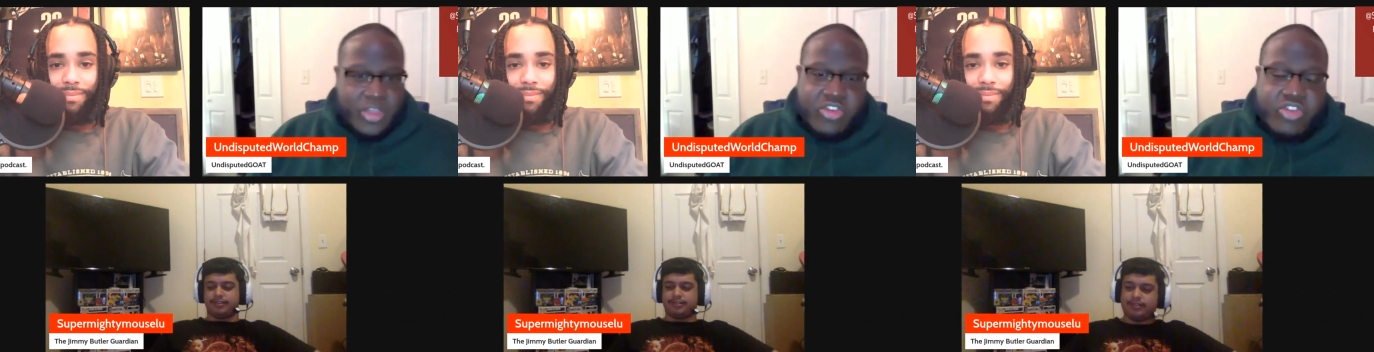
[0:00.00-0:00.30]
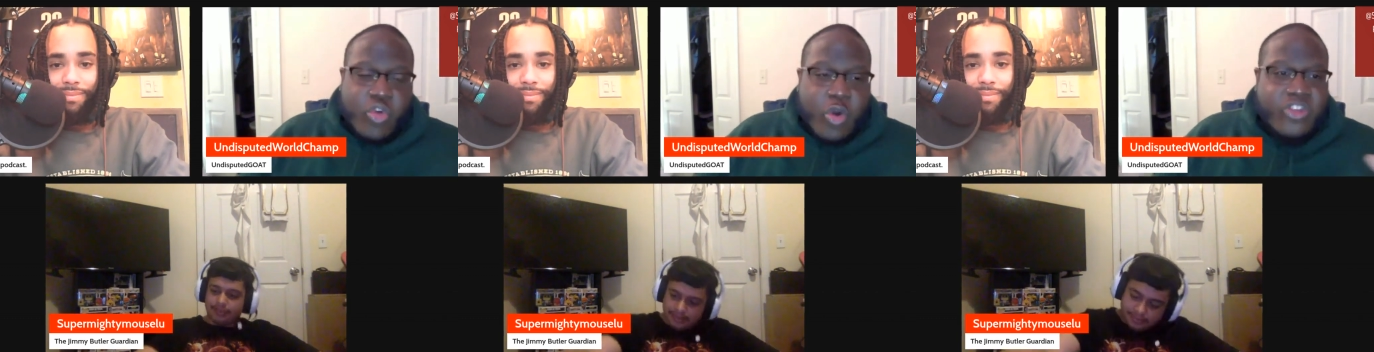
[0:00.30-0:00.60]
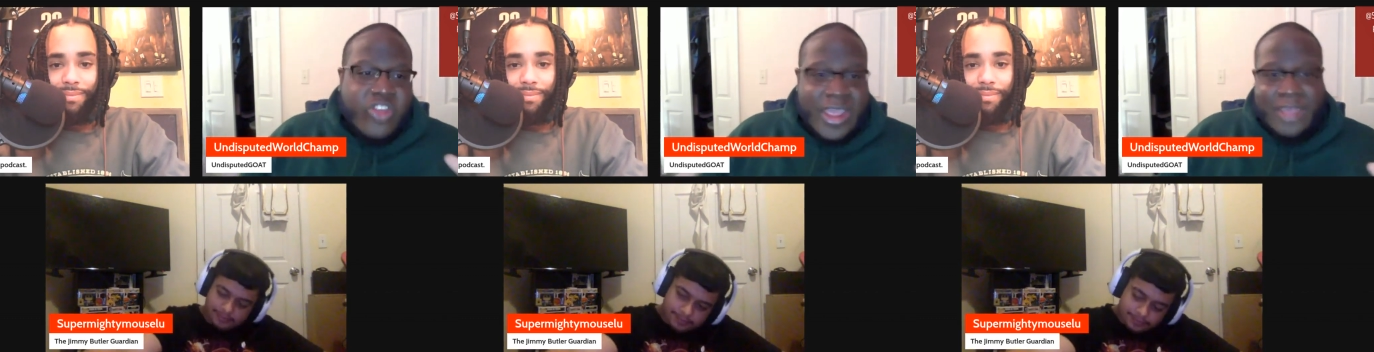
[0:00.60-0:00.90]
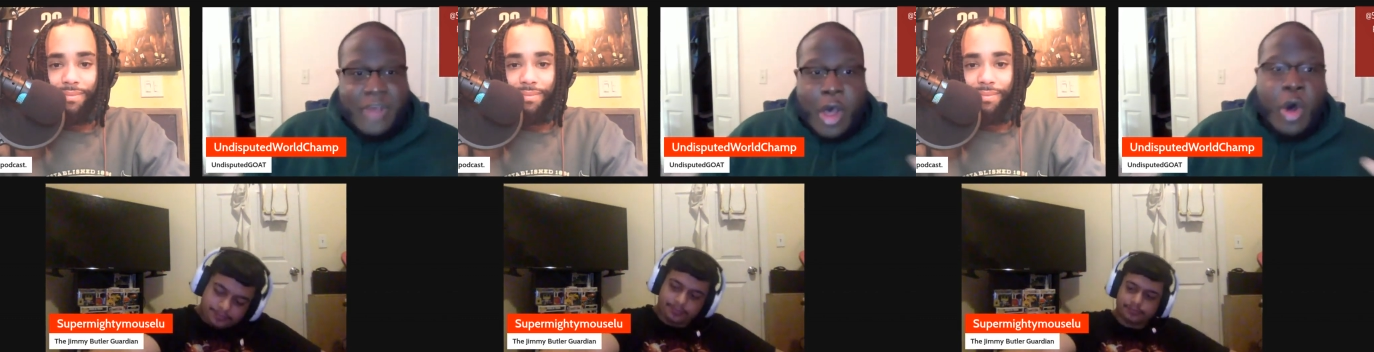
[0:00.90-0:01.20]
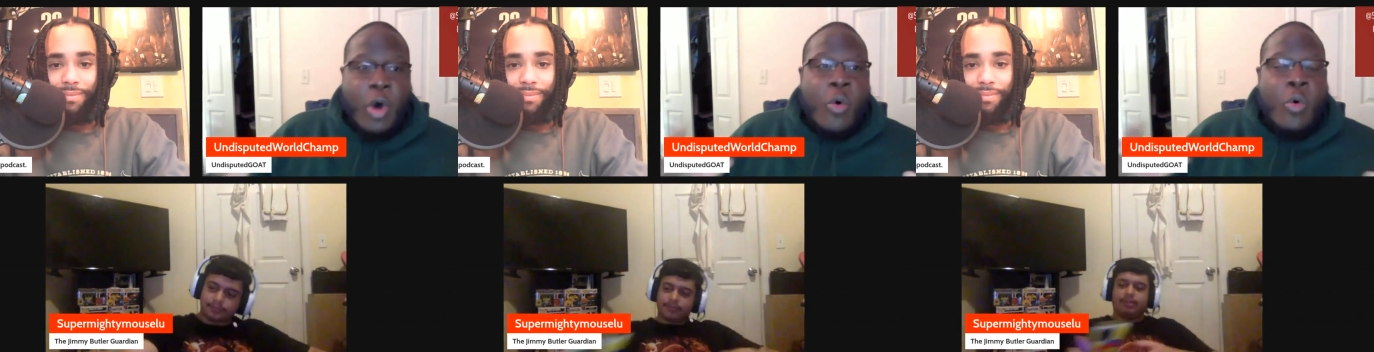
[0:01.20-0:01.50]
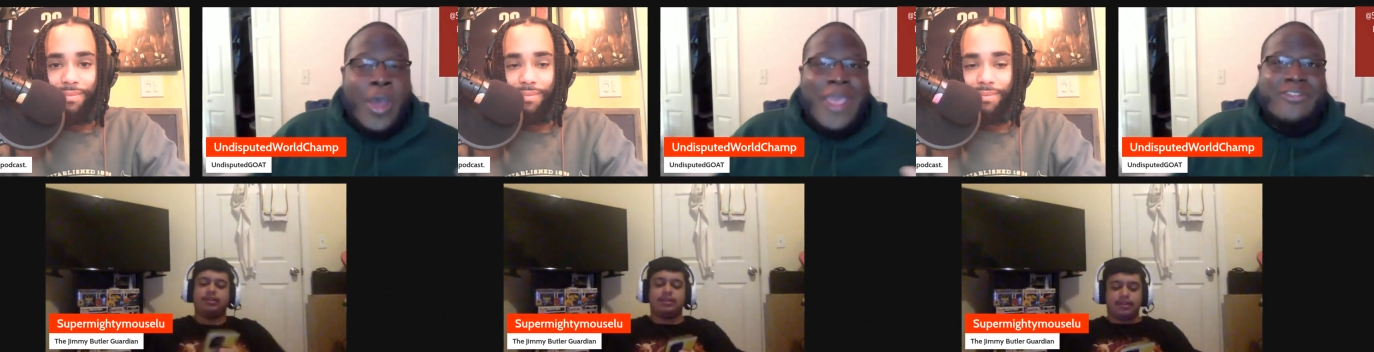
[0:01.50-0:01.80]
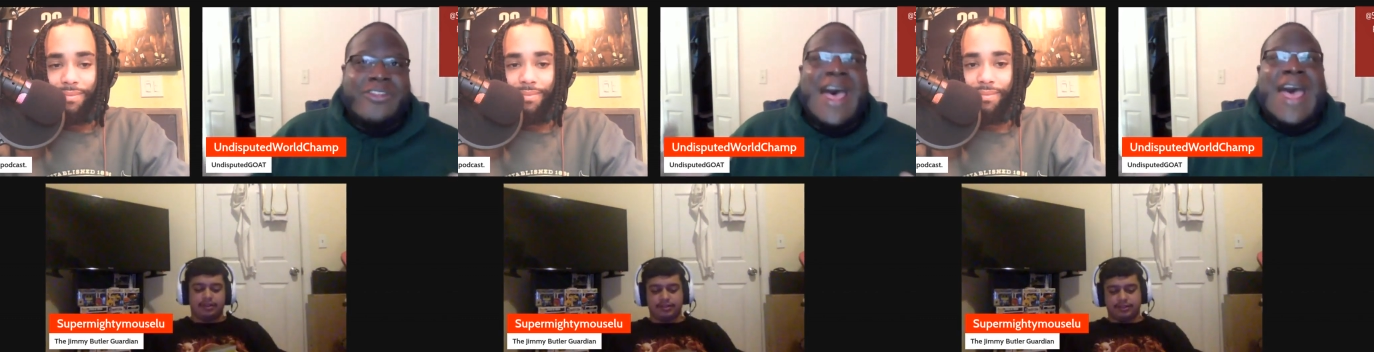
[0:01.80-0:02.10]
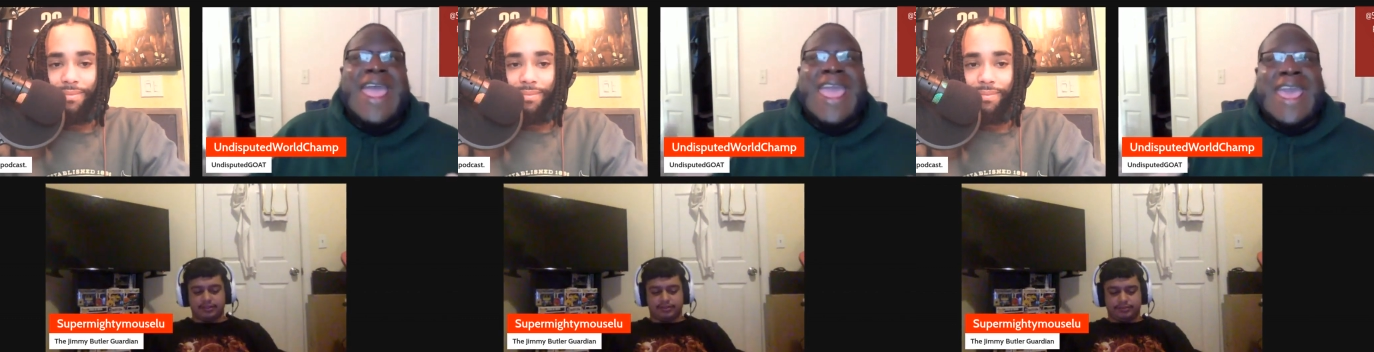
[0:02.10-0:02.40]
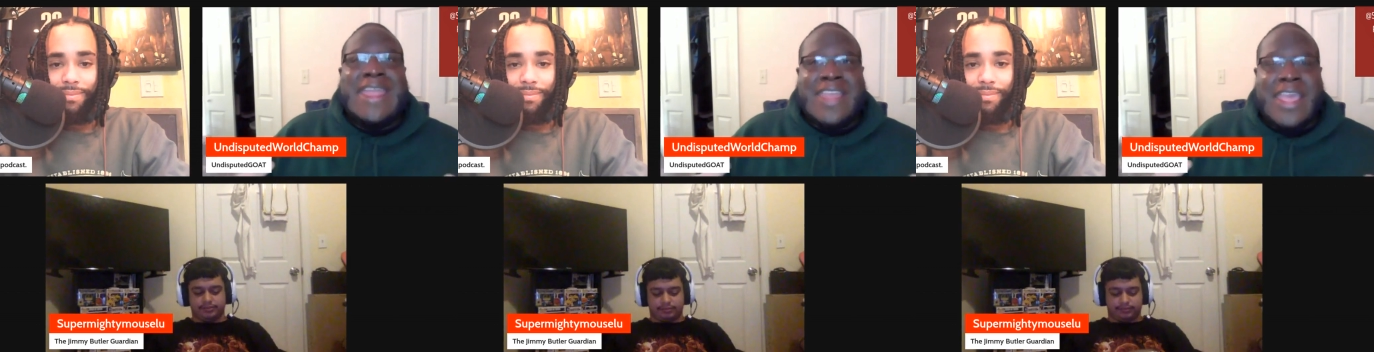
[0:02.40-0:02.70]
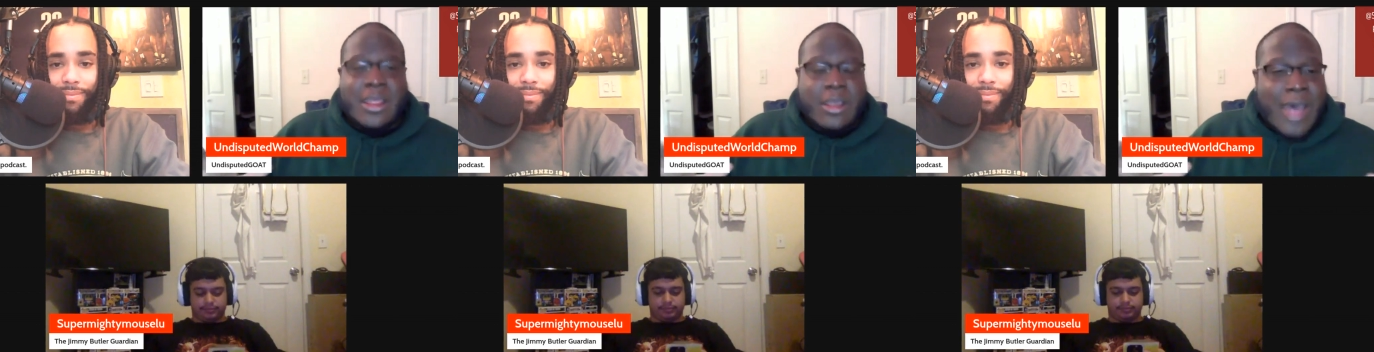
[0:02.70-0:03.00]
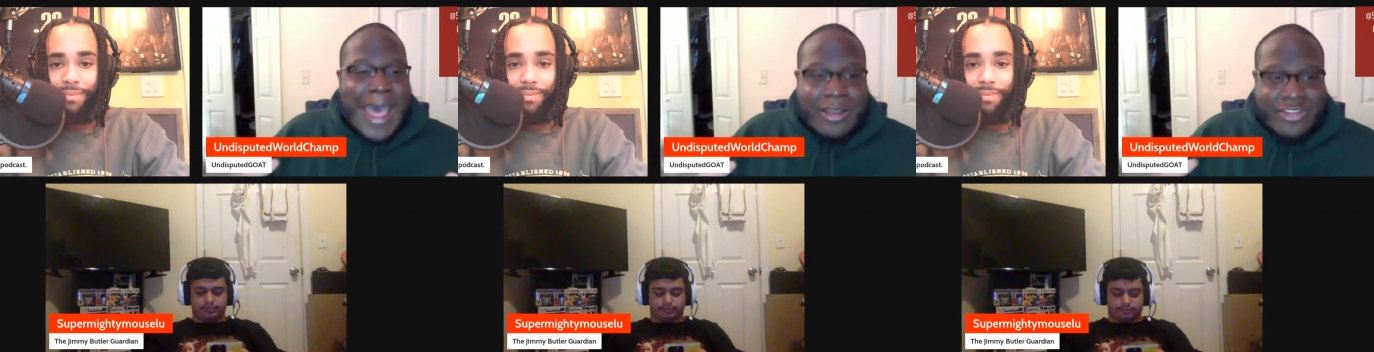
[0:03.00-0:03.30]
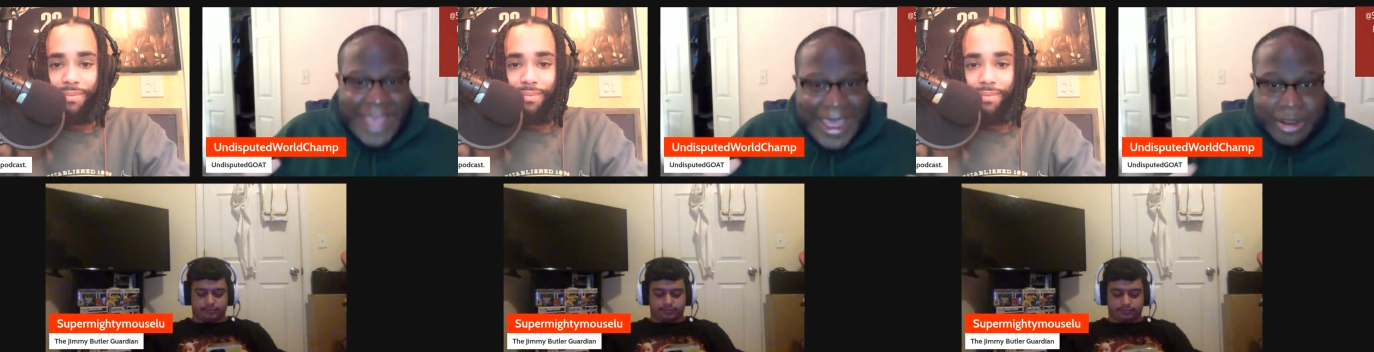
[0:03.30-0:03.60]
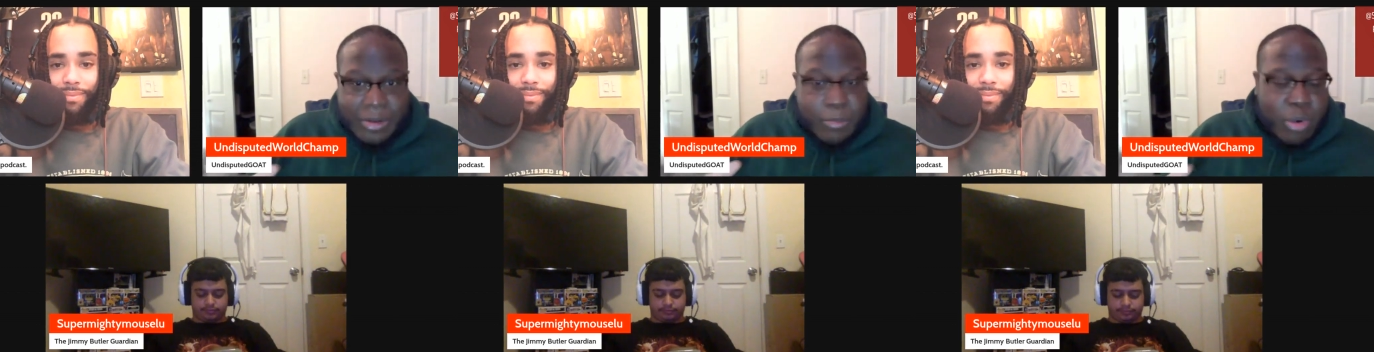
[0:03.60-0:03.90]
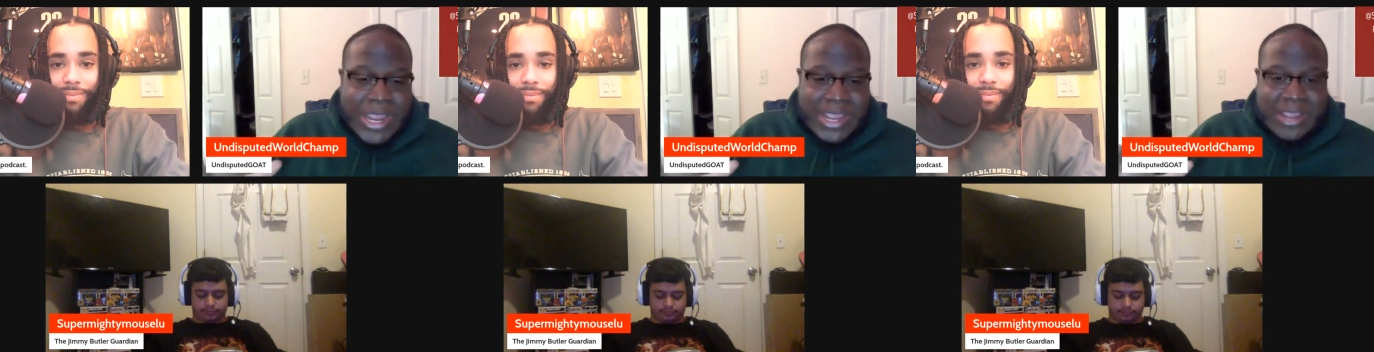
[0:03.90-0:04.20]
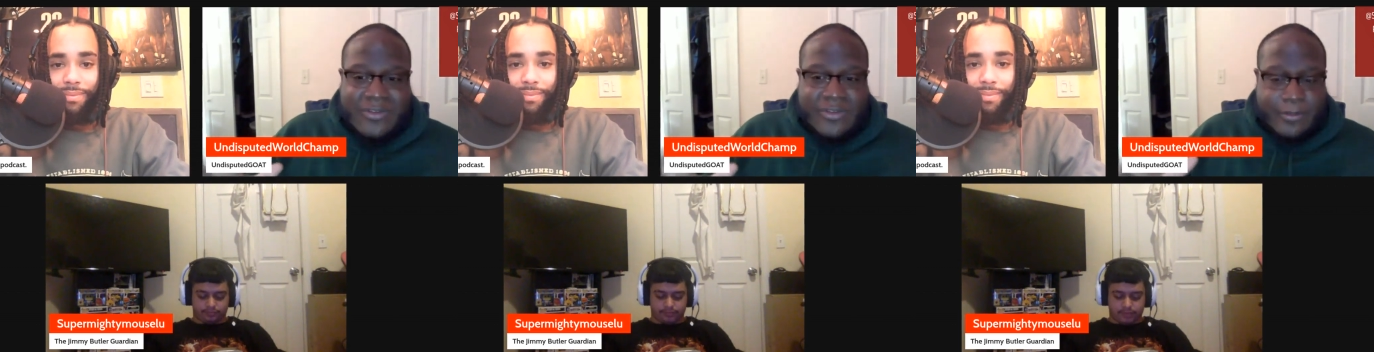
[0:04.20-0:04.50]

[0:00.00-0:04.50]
Speaker 1: Georgia as a whole has not had that outside of the Braves.